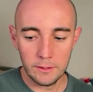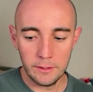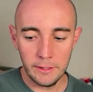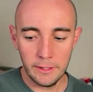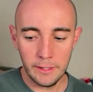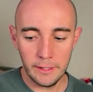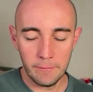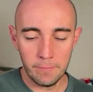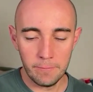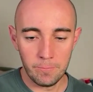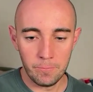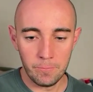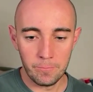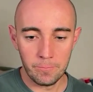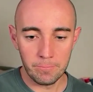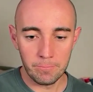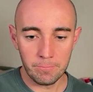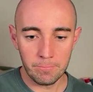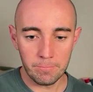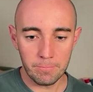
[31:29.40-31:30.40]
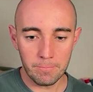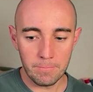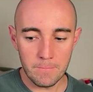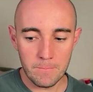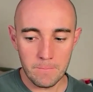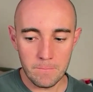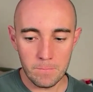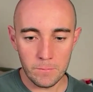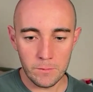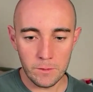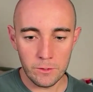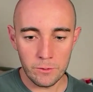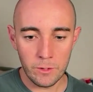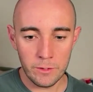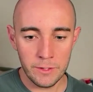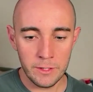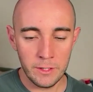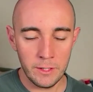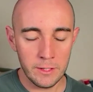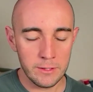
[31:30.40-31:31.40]
Yeah. So I
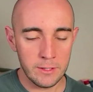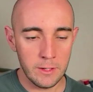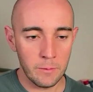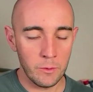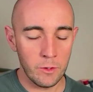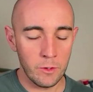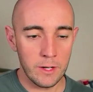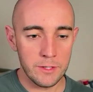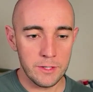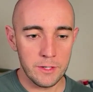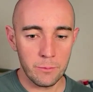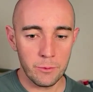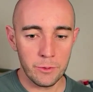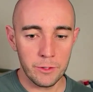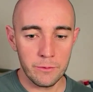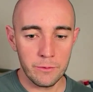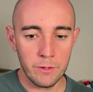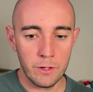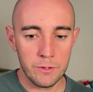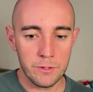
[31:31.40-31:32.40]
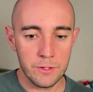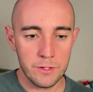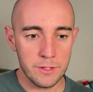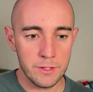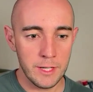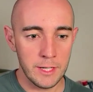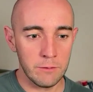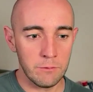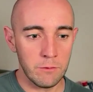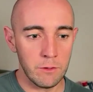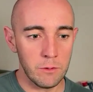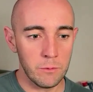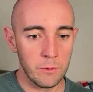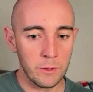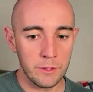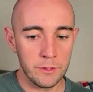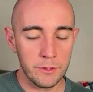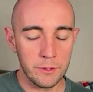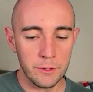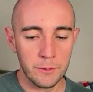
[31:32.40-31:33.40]
think I summarized it pretty well just then on what we
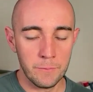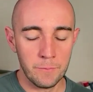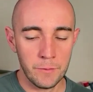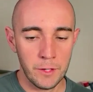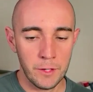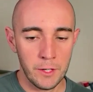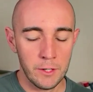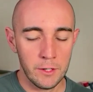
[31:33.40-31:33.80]
want to do.